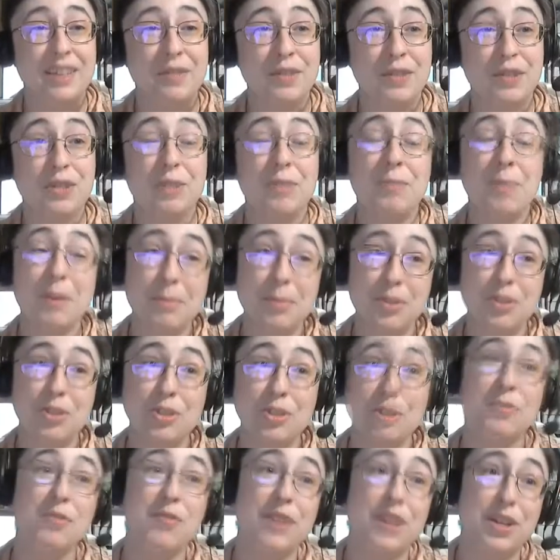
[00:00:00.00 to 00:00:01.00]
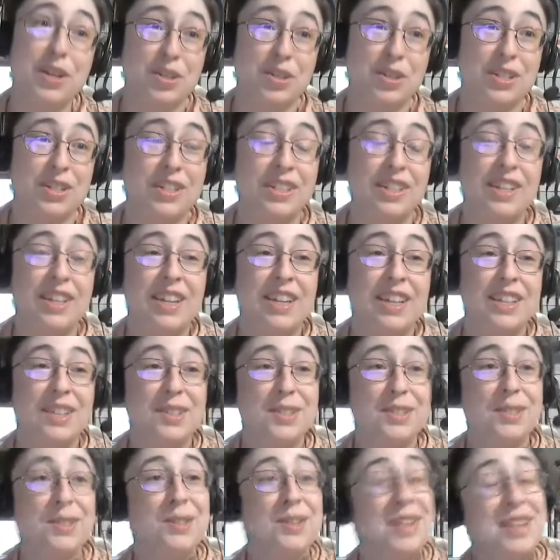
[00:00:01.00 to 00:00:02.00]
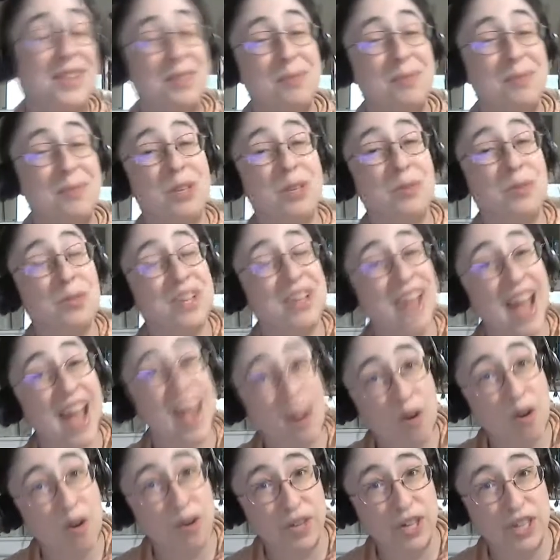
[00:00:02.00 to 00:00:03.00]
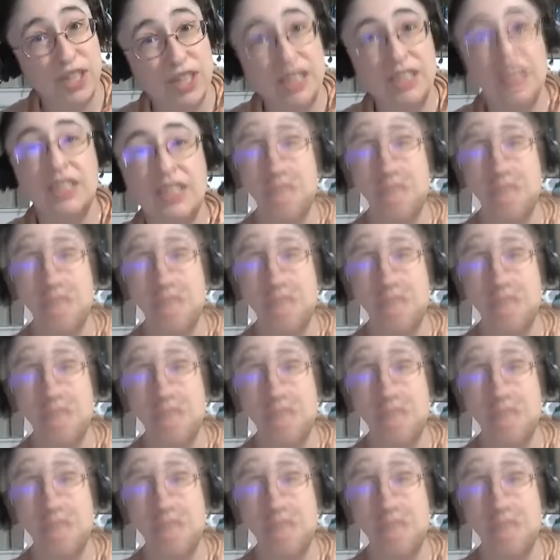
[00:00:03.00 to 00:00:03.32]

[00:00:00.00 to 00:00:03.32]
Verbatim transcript: For some people, it's a profession. Still not something you should die over.